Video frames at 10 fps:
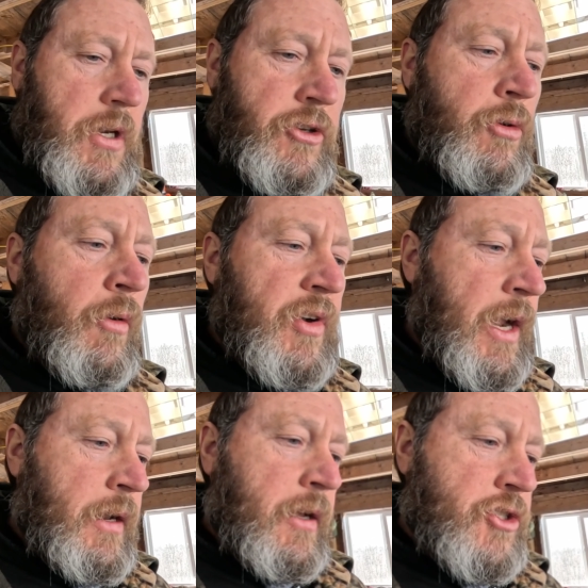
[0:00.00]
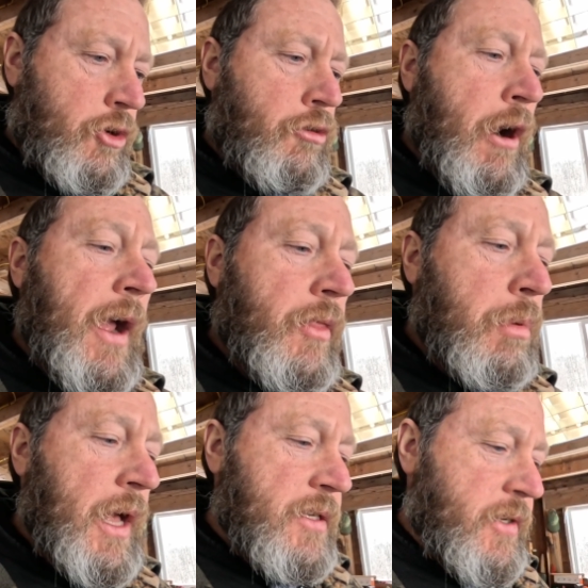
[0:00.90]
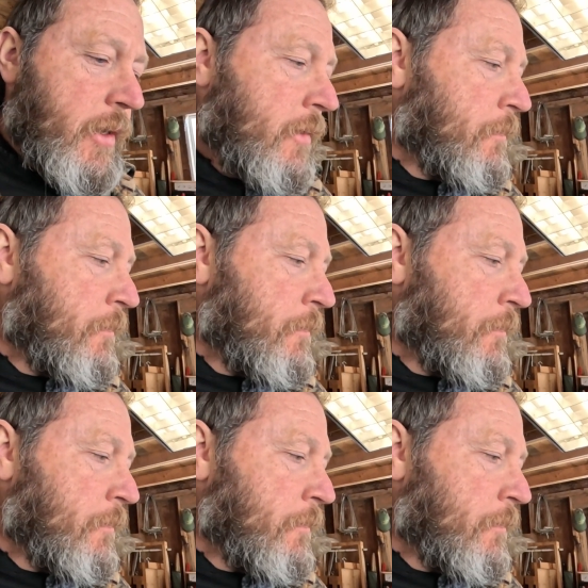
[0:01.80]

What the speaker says: Don't over tighten it because you'll crack the plastic.